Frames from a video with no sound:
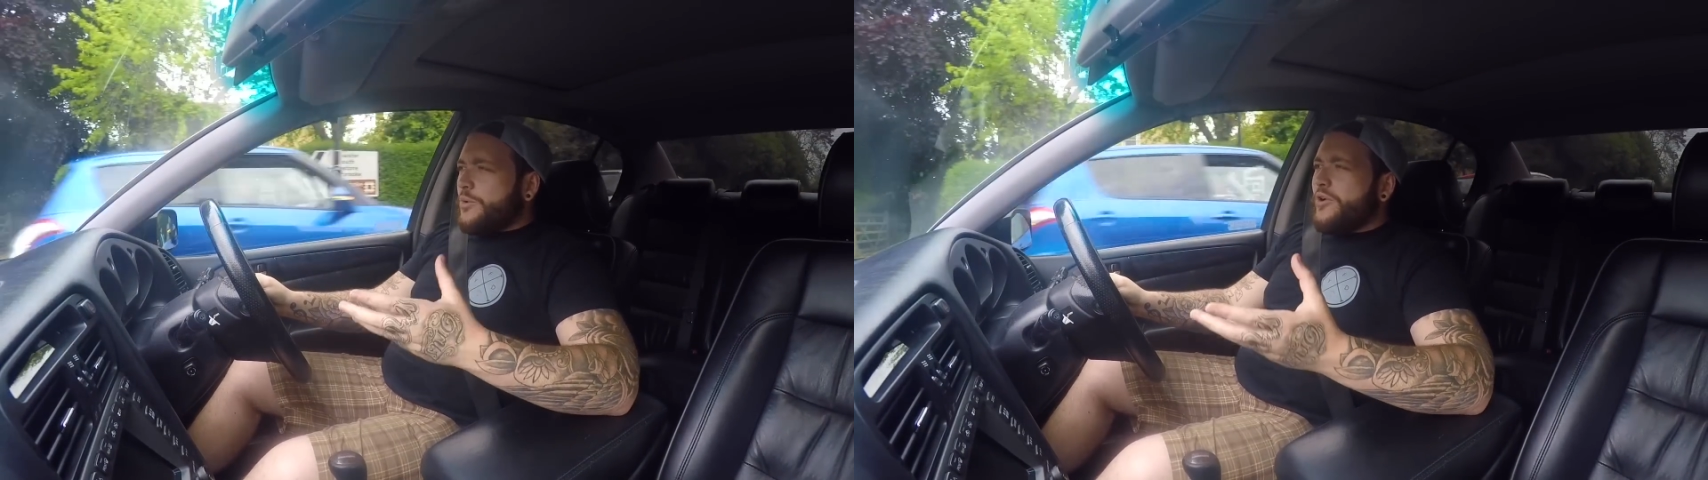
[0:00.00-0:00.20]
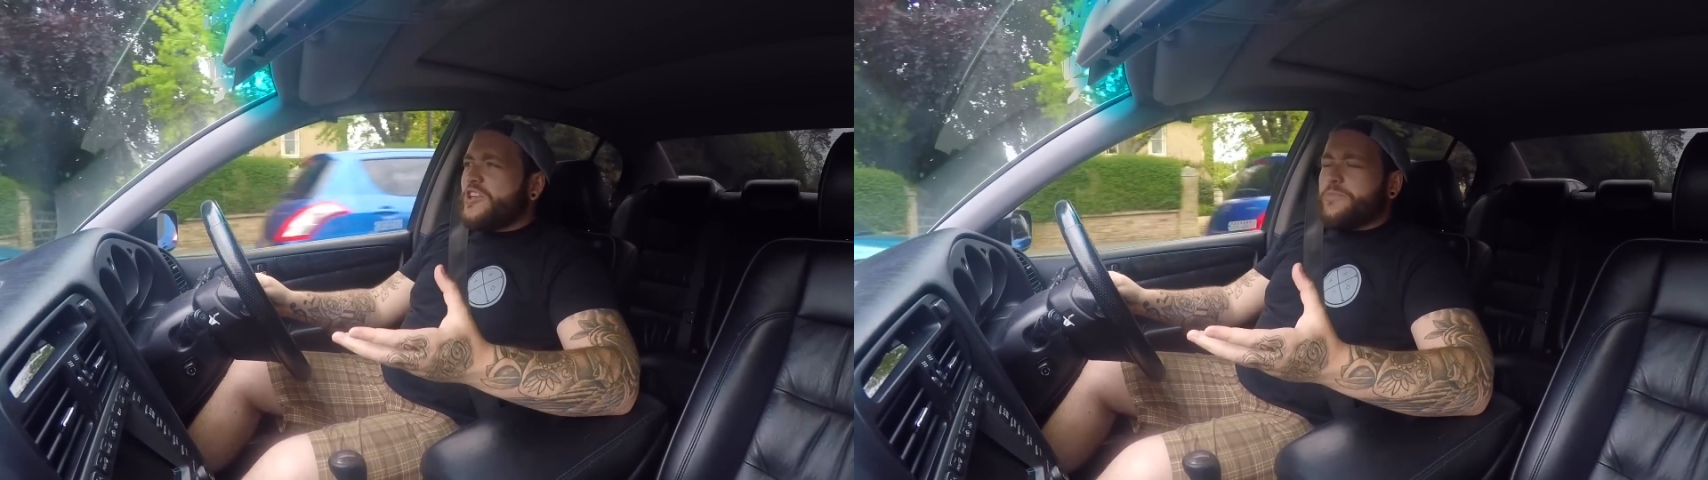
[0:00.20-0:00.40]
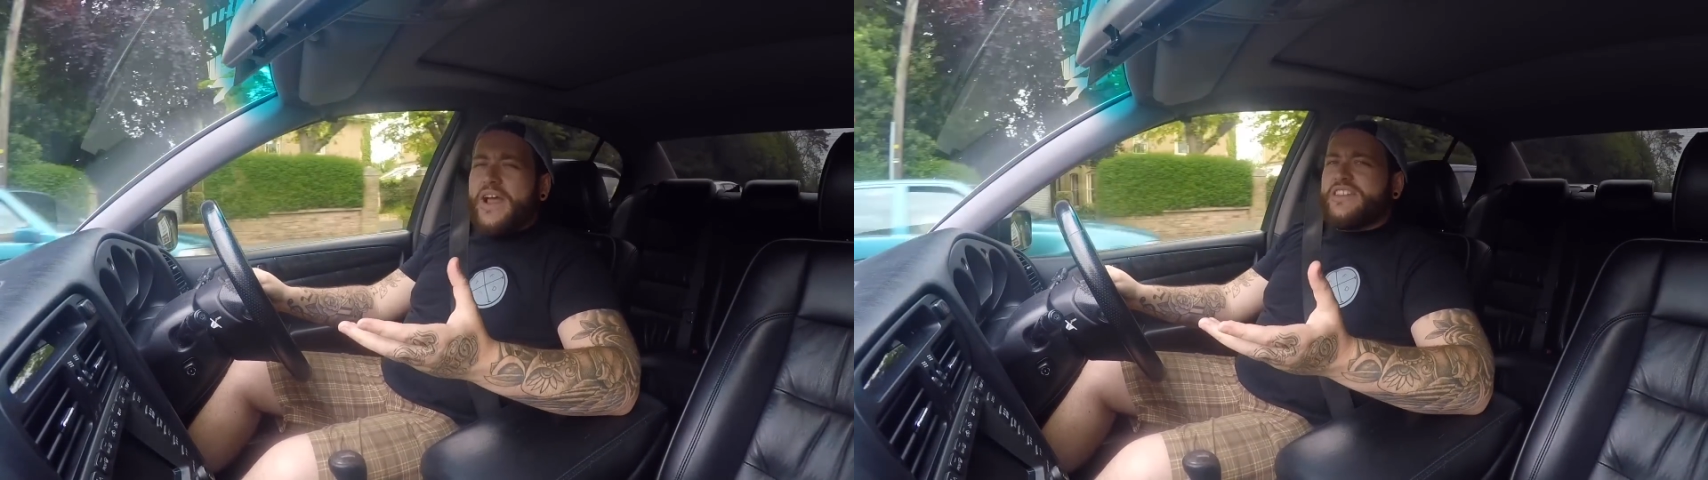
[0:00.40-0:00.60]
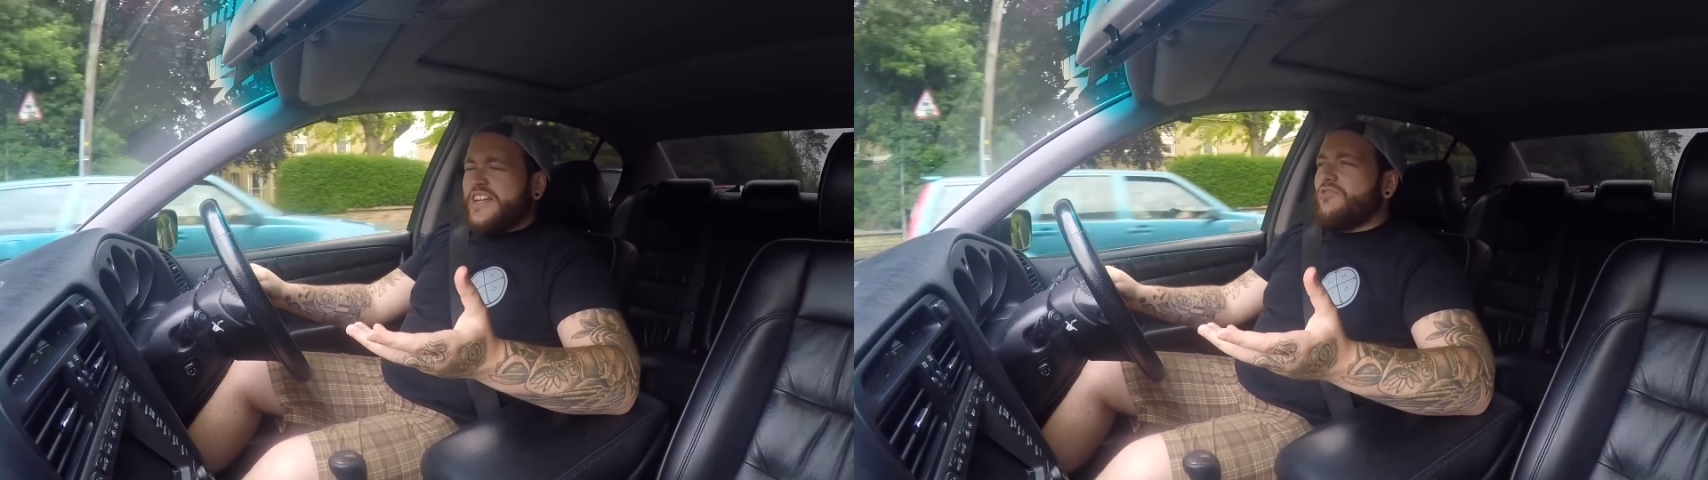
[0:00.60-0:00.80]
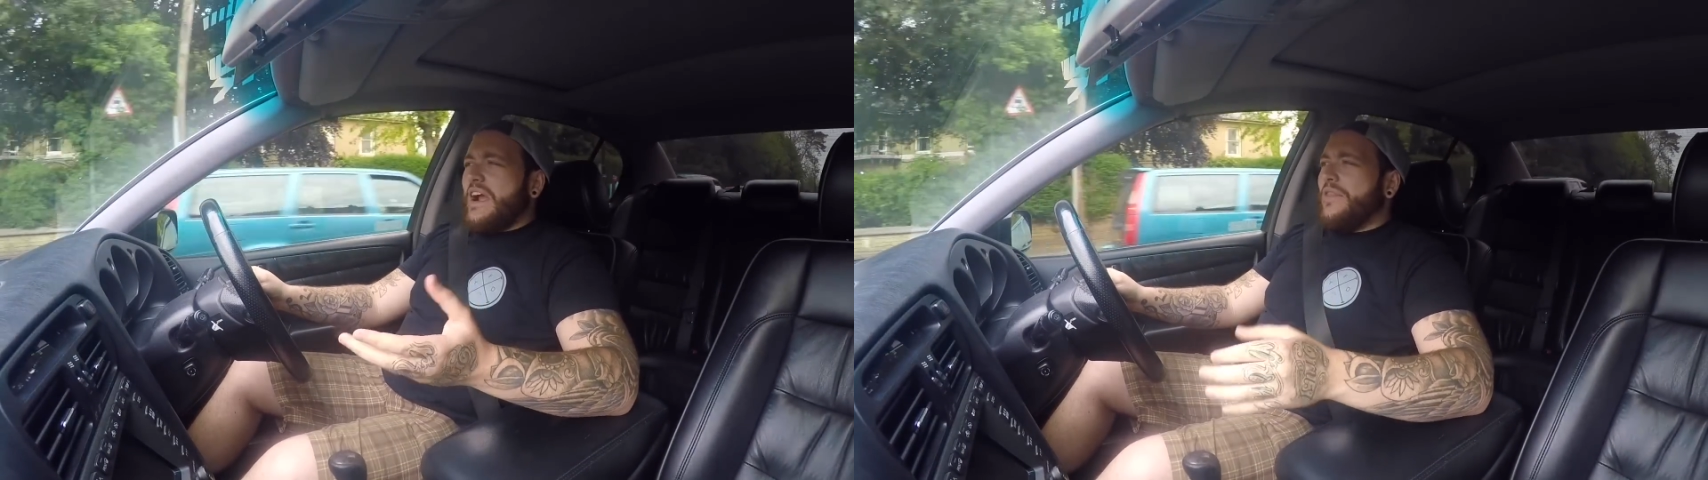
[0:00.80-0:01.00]
we're
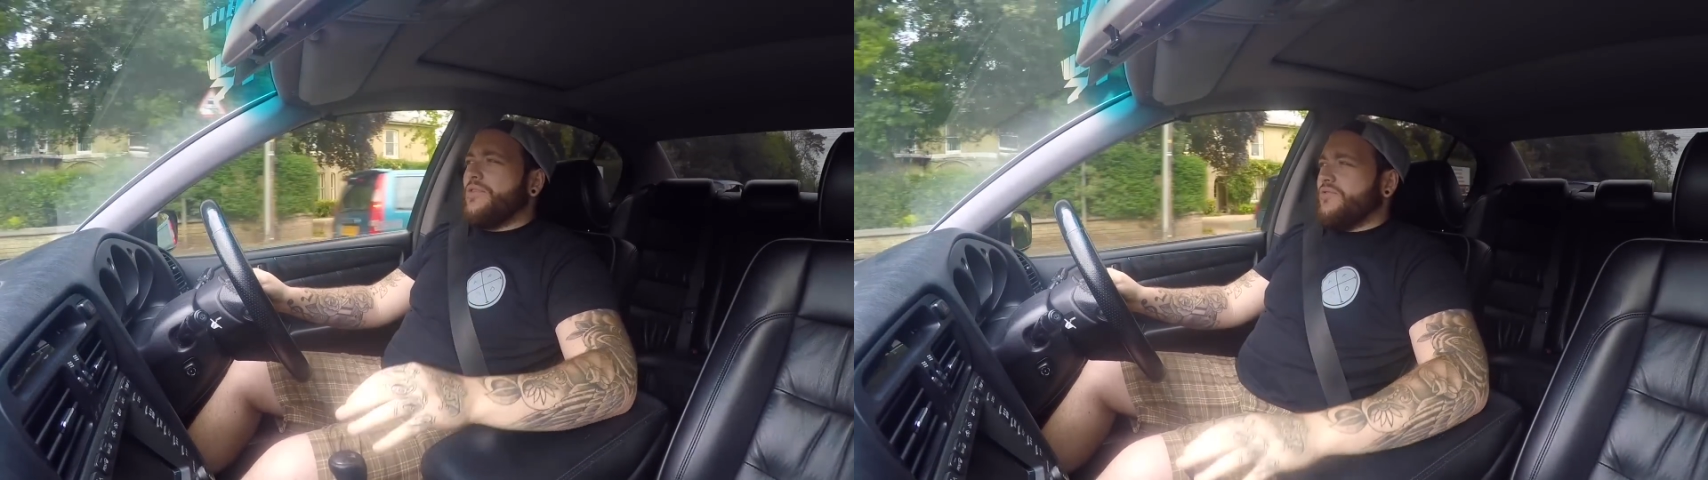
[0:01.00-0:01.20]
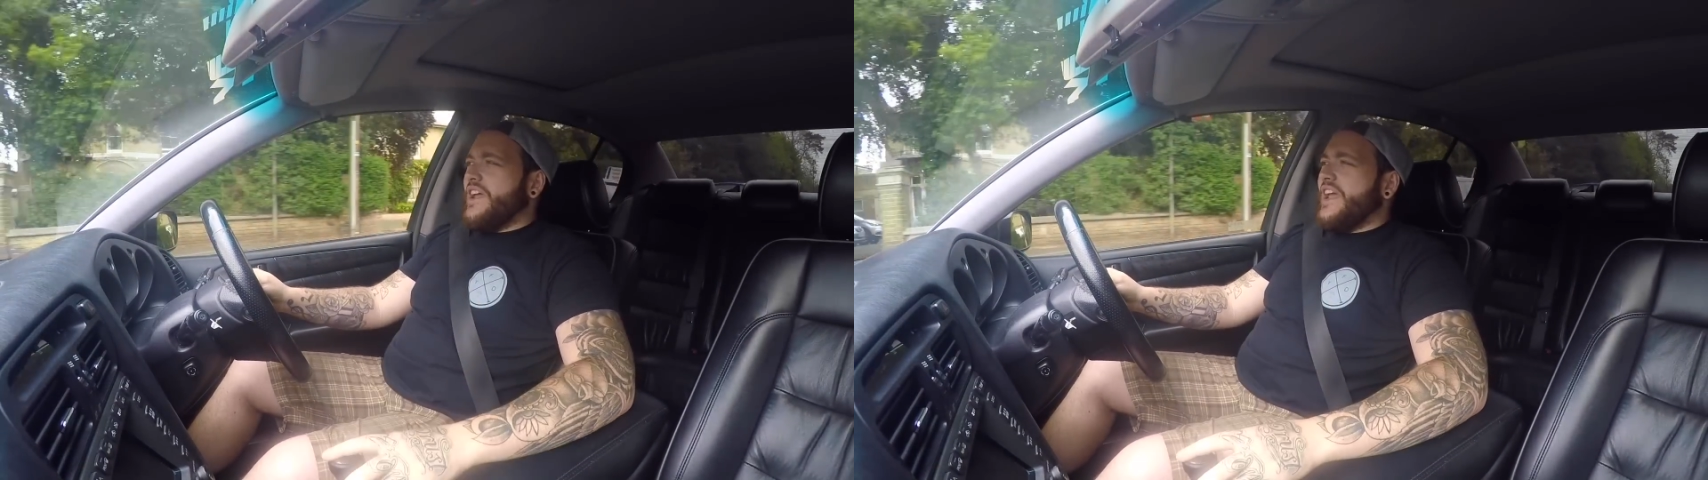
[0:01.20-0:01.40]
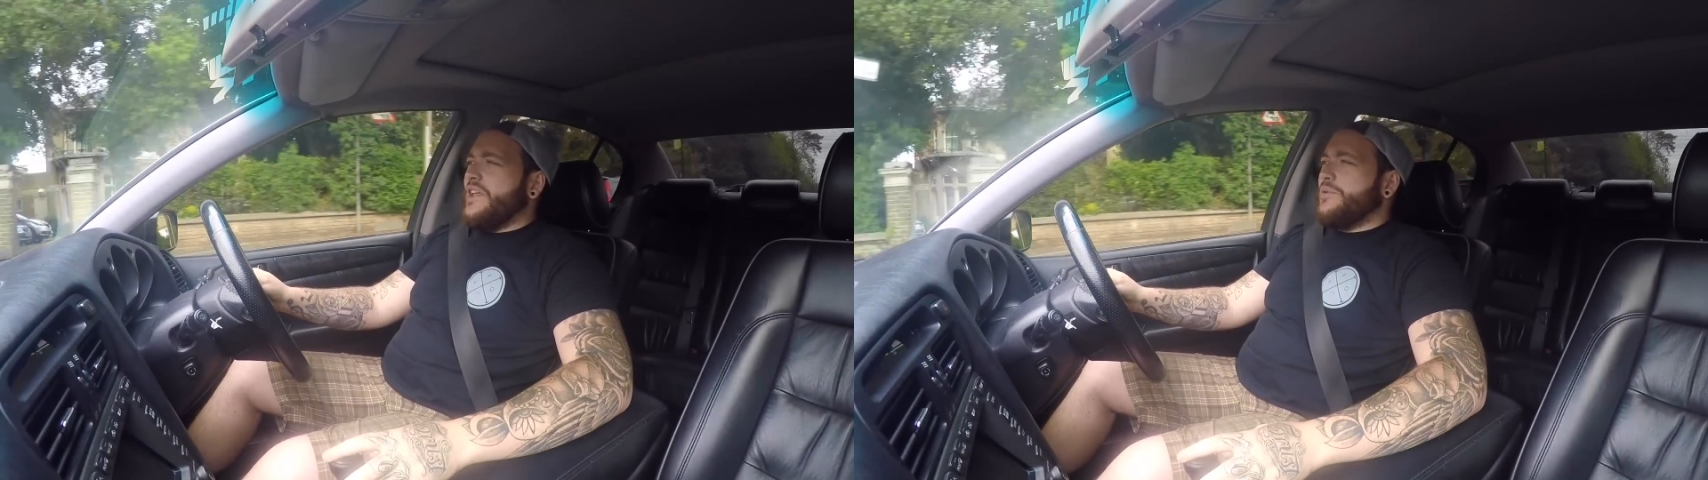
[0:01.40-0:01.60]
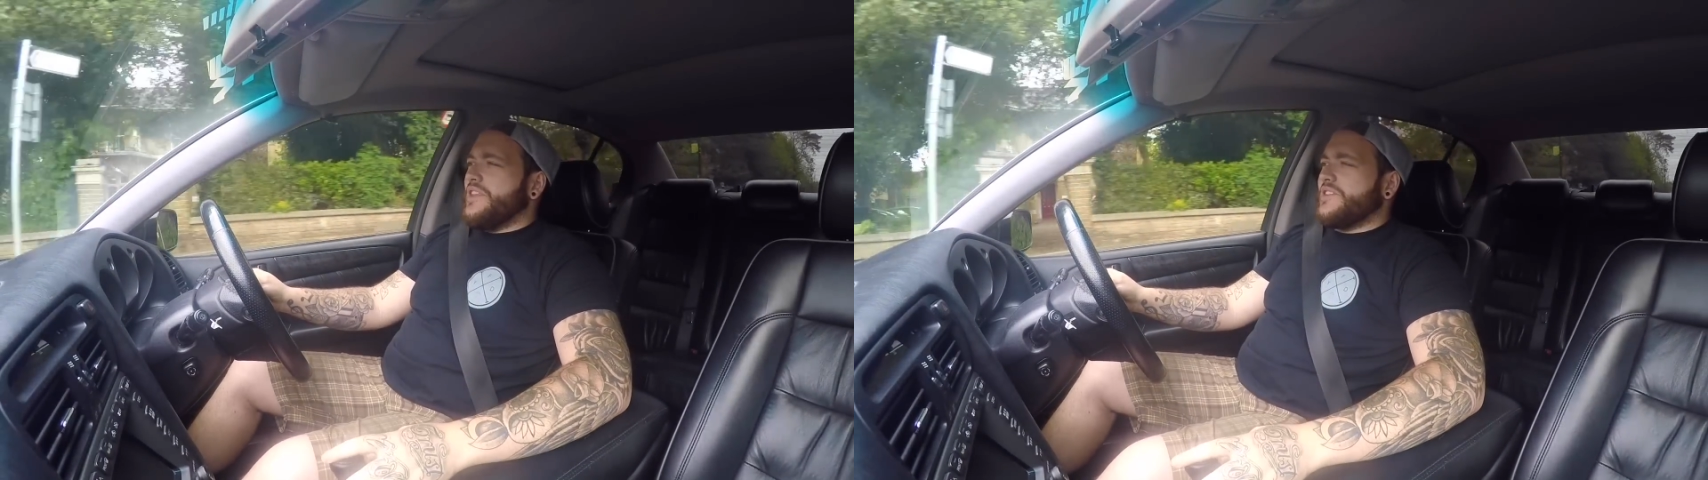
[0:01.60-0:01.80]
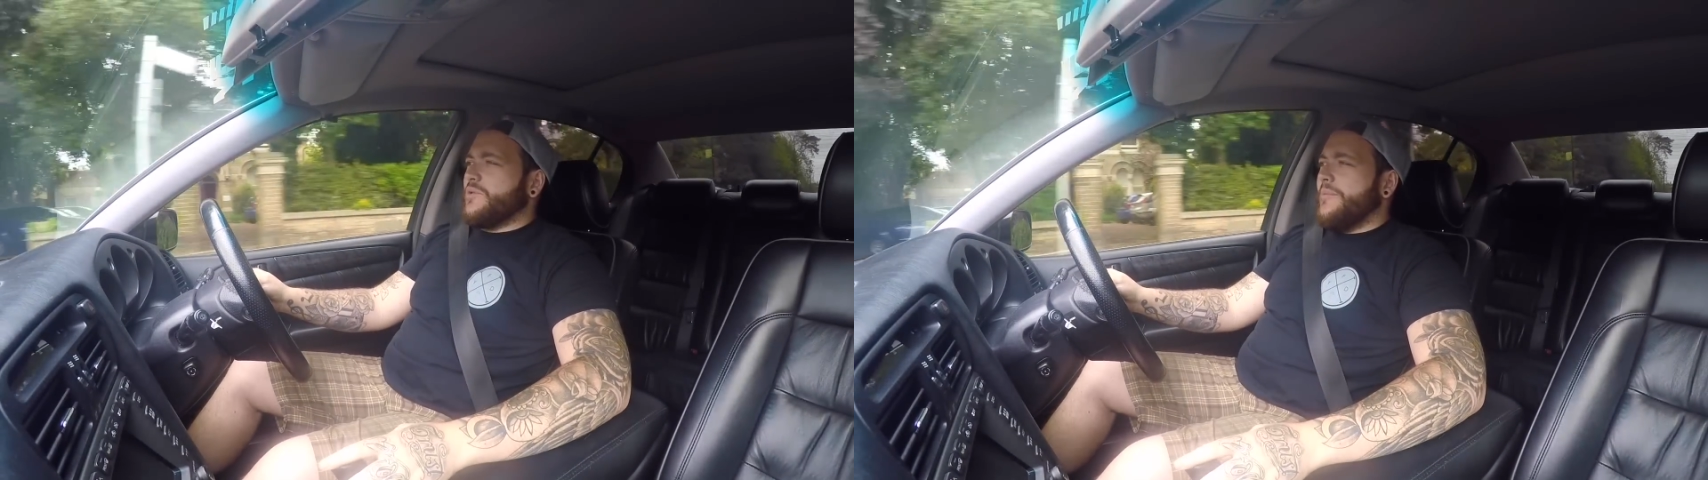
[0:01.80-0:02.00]
expecting around 380 with this